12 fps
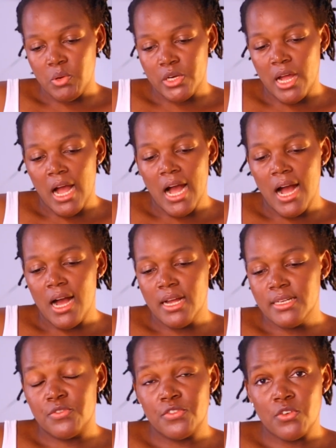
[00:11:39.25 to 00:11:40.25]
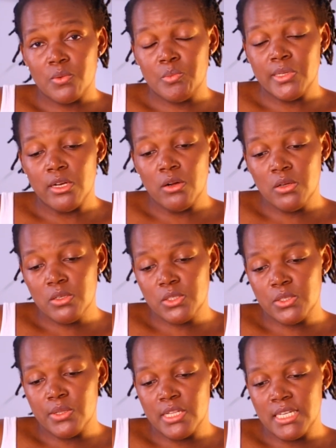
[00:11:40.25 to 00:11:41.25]
gonna add throw
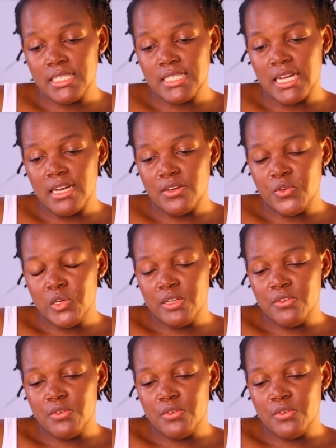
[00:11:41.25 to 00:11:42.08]
pillows so that it can really